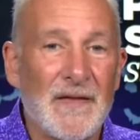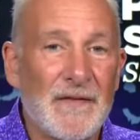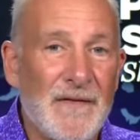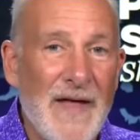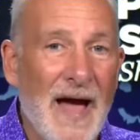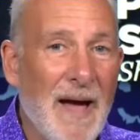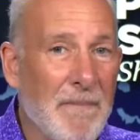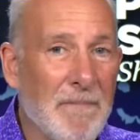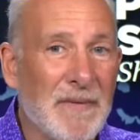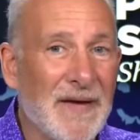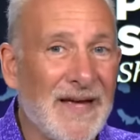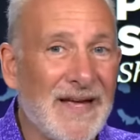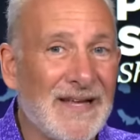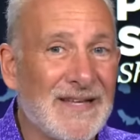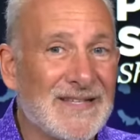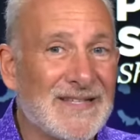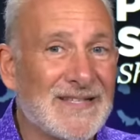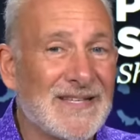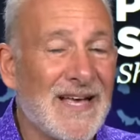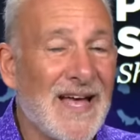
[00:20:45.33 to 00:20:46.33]
That
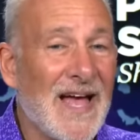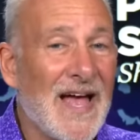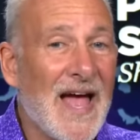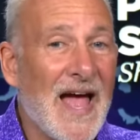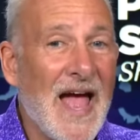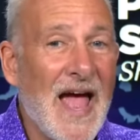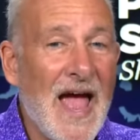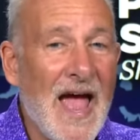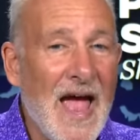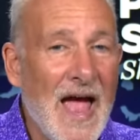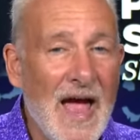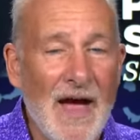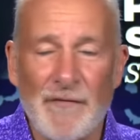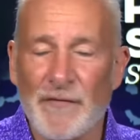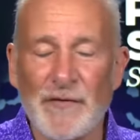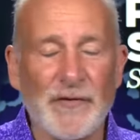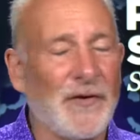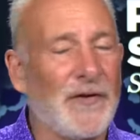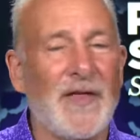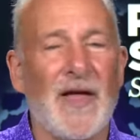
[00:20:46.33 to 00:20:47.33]
means
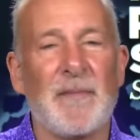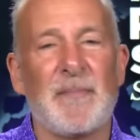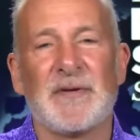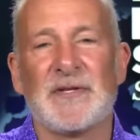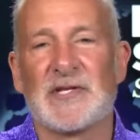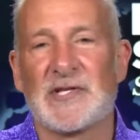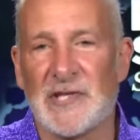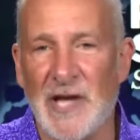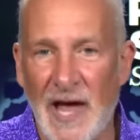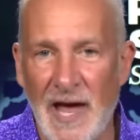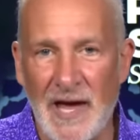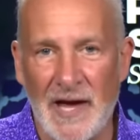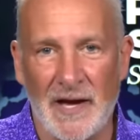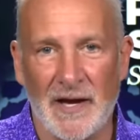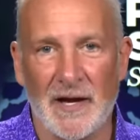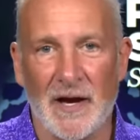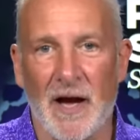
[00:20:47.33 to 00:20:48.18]
everything they've been saying